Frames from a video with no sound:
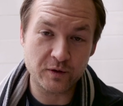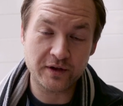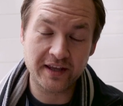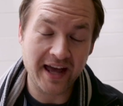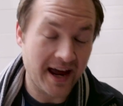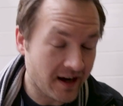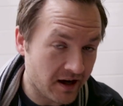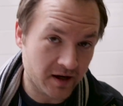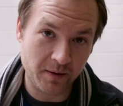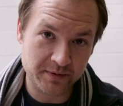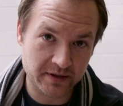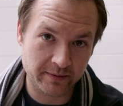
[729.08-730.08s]
You cannot
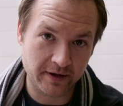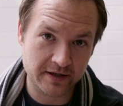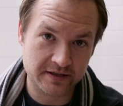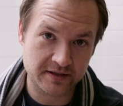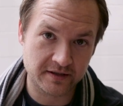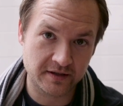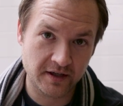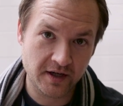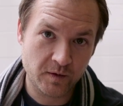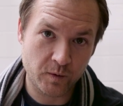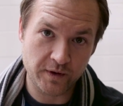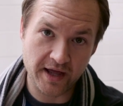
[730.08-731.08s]
come to Boston
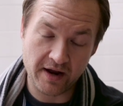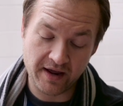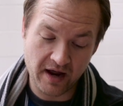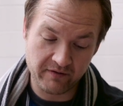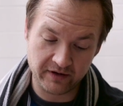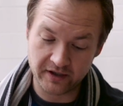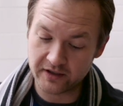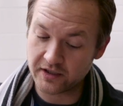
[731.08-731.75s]
without having a